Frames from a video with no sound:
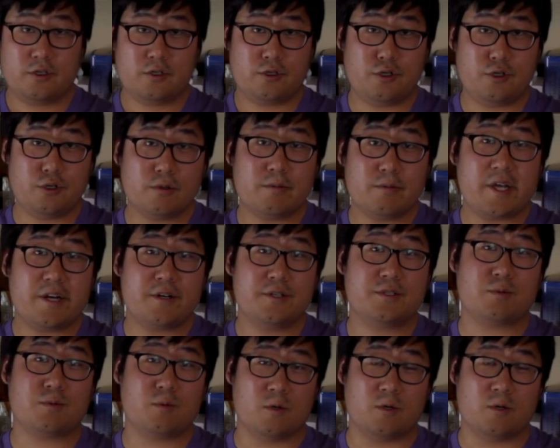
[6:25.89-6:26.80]

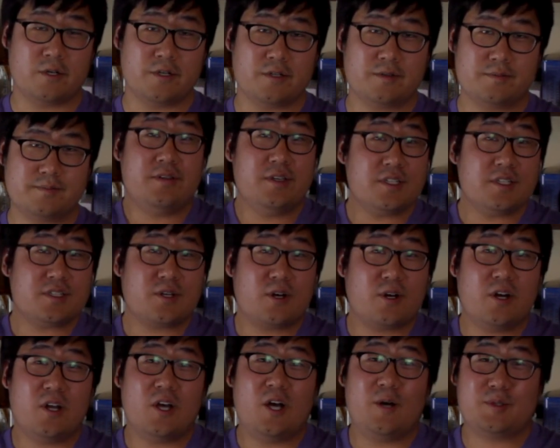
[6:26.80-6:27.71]
Curator's Ward. This
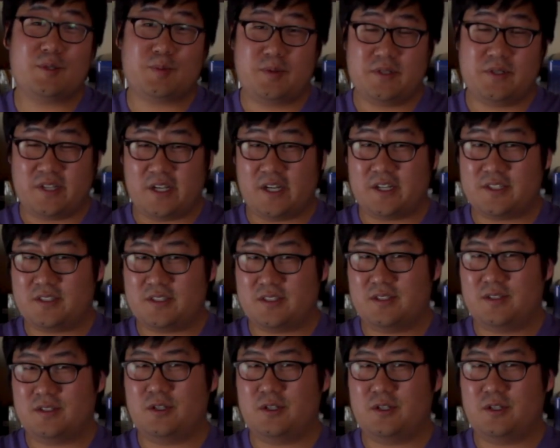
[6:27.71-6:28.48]
card helps protect